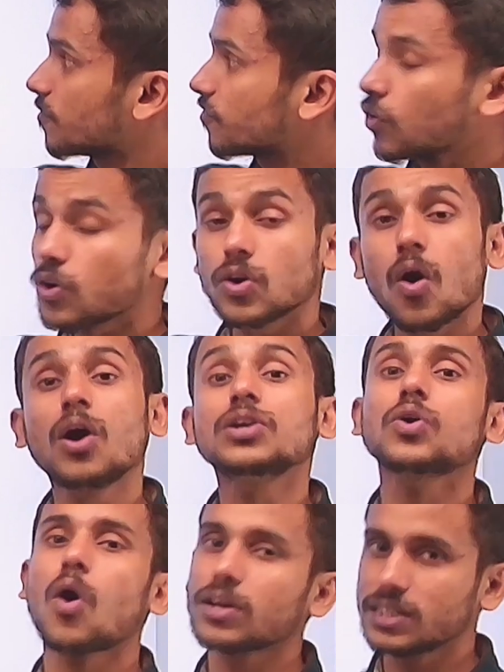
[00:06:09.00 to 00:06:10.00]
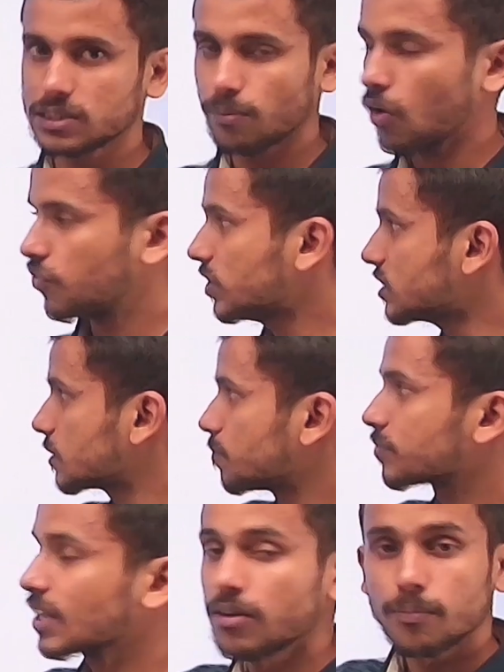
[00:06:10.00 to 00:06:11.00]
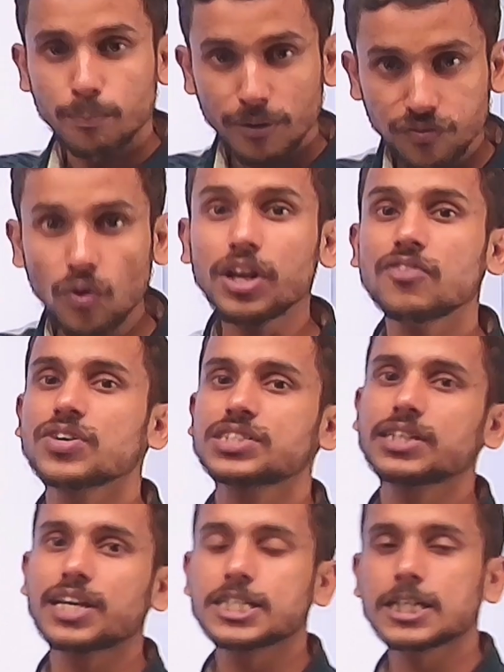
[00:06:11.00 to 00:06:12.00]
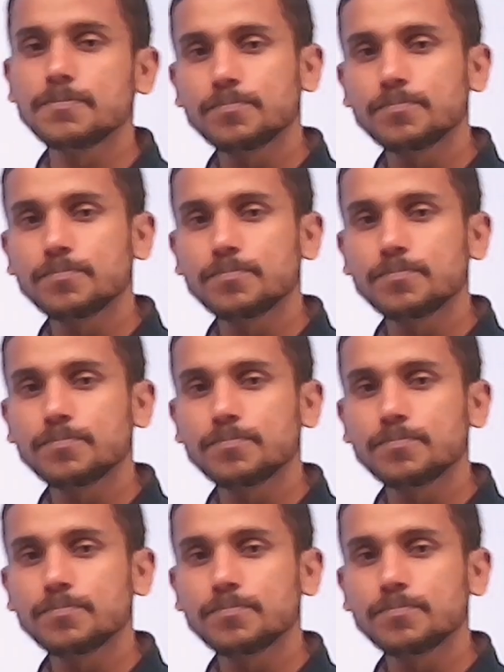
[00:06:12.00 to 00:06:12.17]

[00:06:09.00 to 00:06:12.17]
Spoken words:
for non-cognizable offense, before investigation,